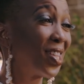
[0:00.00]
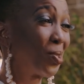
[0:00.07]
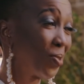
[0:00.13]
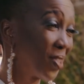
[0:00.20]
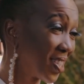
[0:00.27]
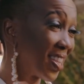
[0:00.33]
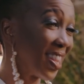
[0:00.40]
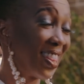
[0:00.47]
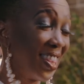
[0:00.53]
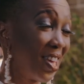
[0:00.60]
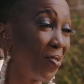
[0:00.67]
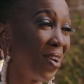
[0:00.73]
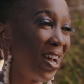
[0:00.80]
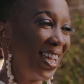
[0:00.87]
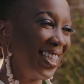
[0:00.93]
It was the
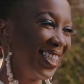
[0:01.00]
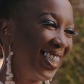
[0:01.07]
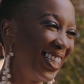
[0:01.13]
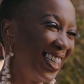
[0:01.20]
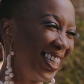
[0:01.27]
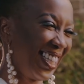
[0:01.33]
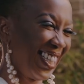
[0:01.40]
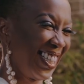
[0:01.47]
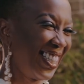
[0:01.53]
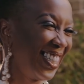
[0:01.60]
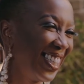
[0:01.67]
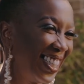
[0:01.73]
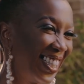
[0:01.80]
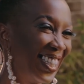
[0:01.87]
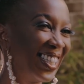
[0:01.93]
one.
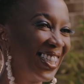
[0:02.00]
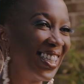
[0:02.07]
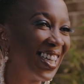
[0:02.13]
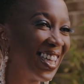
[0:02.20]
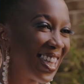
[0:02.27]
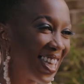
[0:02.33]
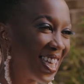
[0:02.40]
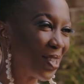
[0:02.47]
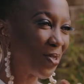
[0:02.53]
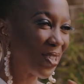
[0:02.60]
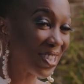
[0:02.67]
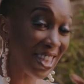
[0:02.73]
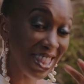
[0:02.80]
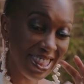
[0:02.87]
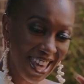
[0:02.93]
It
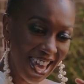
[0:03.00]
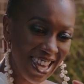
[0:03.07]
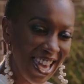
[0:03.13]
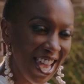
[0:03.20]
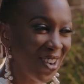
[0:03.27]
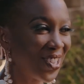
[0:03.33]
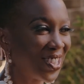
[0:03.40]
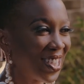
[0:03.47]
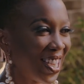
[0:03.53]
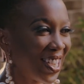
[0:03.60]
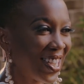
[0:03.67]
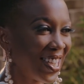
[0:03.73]
was the yellow jacket.